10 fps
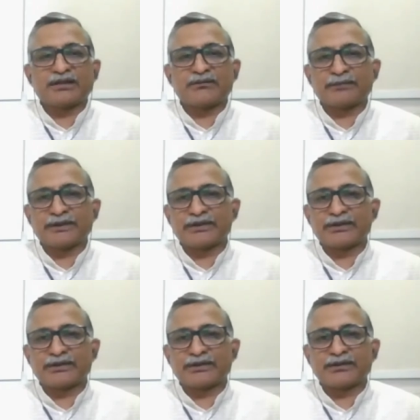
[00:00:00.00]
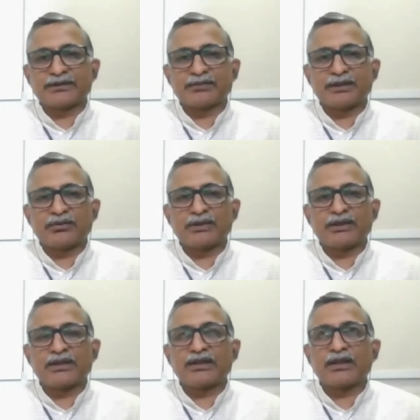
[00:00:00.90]
of mercury by
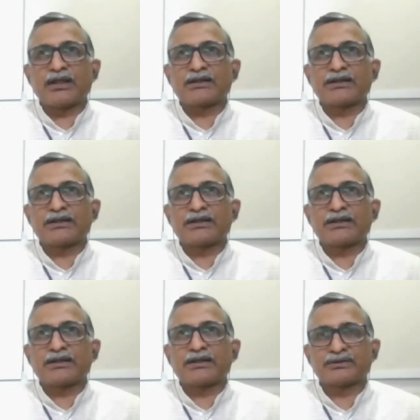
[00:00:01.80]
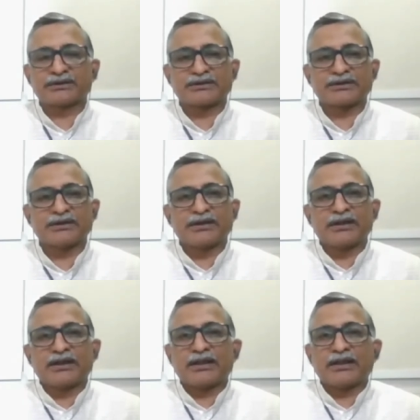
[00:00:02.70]
looking at the alternate sources.
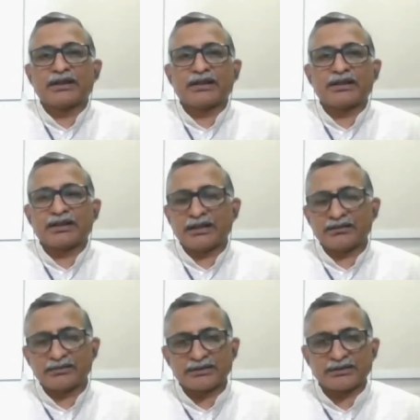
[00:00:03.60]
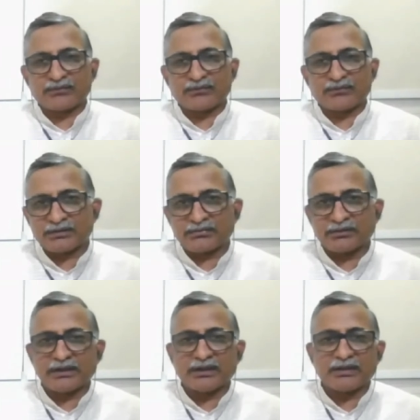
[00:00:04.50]
Uh, I have done some work
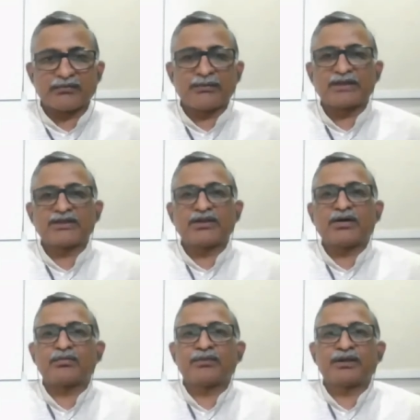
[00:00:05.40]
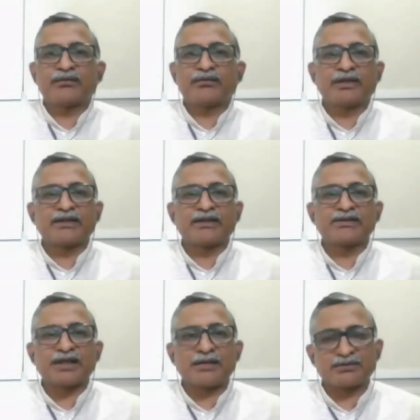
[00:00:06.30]
when uh, we make the document, we make a
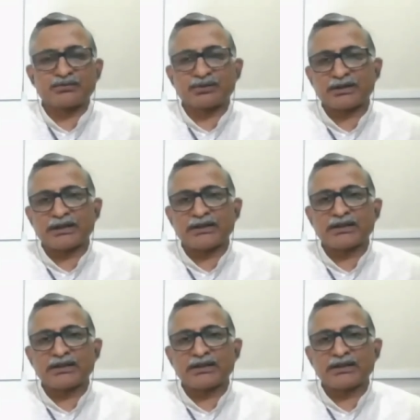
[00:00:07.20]
chapter for that.